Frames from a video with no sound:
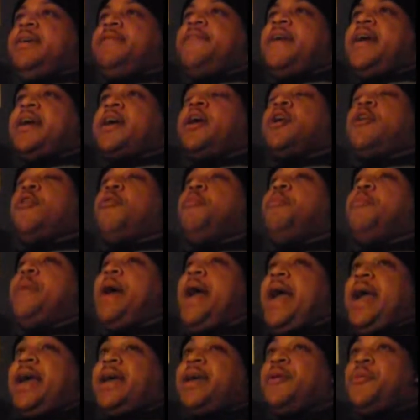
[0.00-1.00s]
I could go
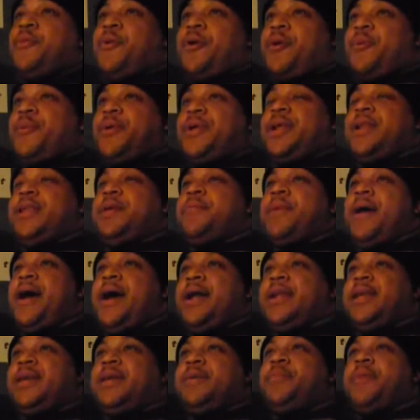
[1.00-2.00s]
back and work with
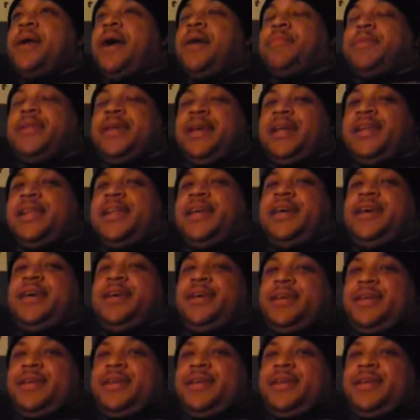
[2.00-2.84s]
anybody, probably Aaliyah.